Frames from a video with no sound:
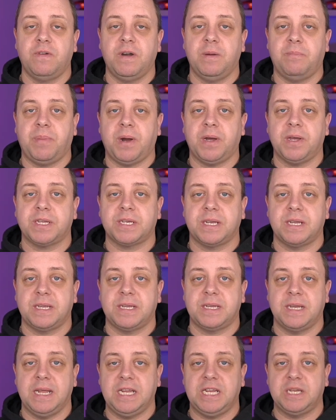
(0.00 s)
the past
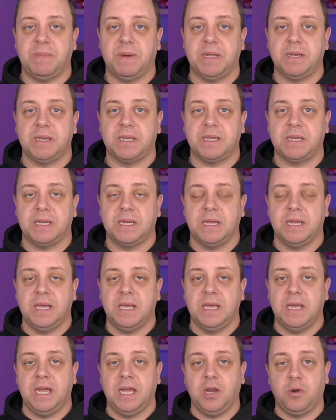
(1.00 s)
six months.
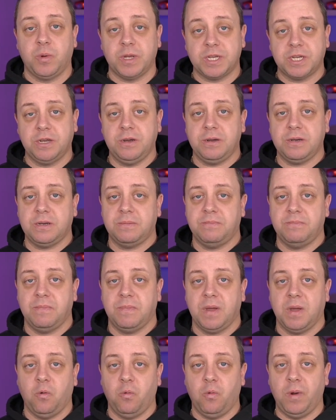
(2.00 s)
It was good,
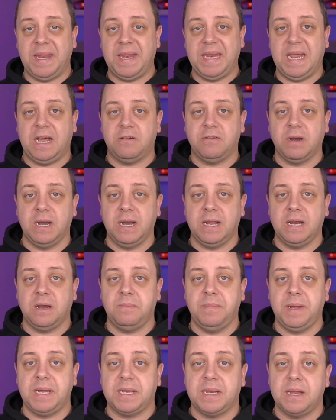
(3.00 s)
went down a little
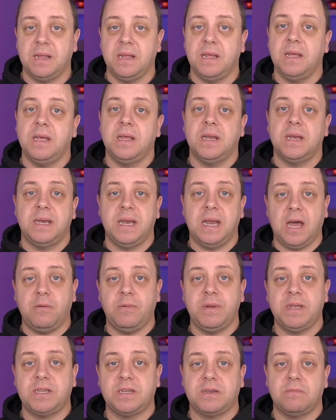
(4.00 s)
bit. Now
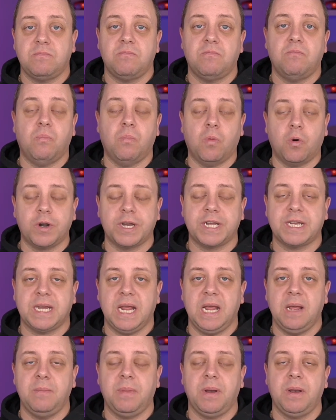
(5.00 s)
it's more
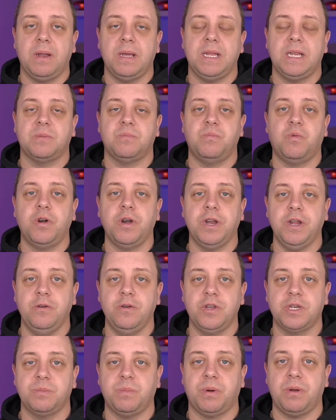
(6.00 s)
stable, it's more
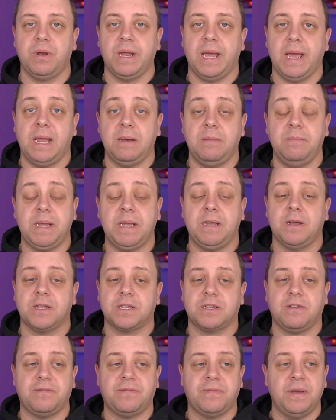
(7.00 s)
usable. And
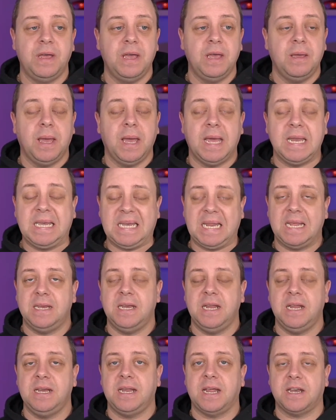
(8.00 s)
because of
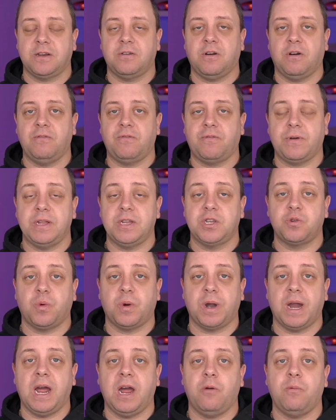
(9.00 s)
attending that conference
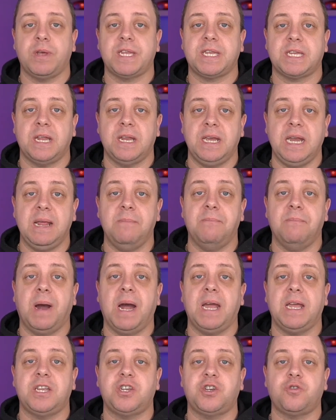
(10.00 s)
where I was sending
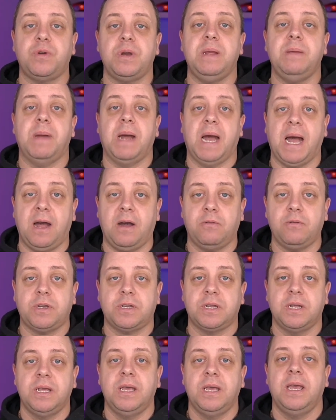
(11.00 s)
my stream
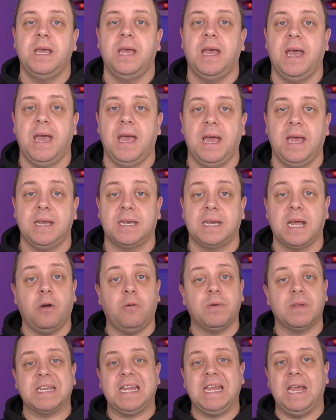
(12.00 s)
out and I
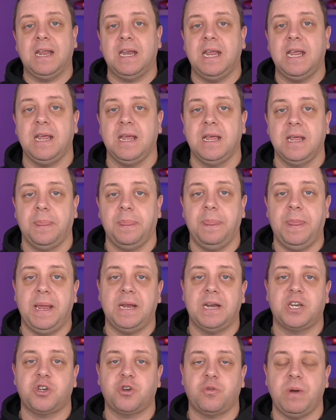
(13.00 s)
was getting
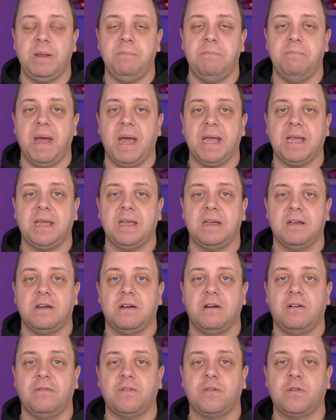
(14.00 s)
their stream back,
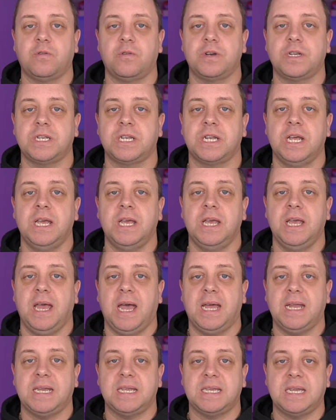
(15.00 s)
of course,
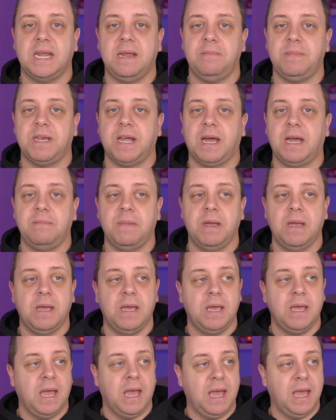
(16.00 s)
at the same time,
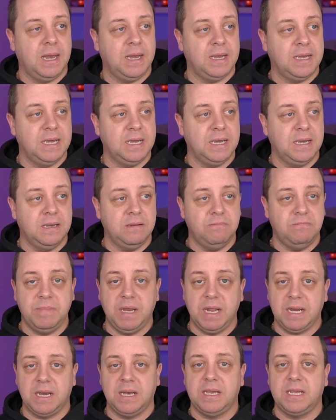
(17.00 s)
and
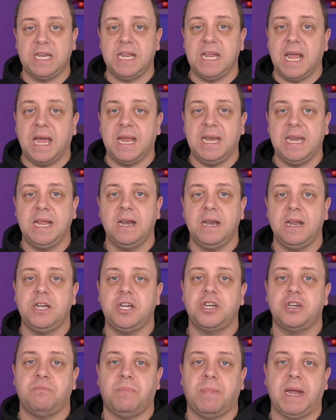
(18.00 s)
didn't see any
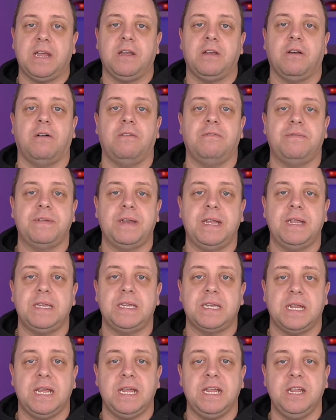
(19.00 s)
glitch, my
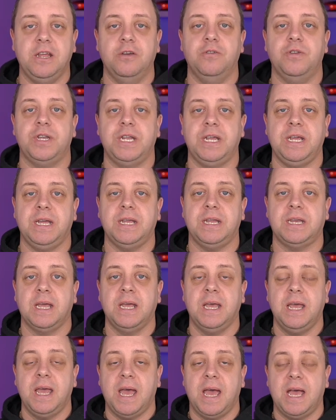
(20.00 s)
confidence in using it
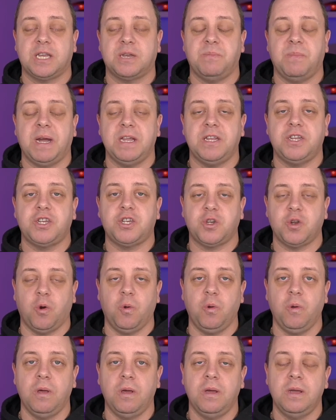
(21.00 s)
as my
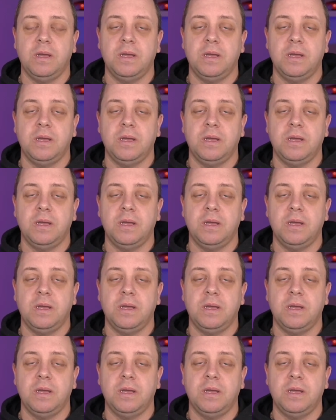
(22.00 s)
sole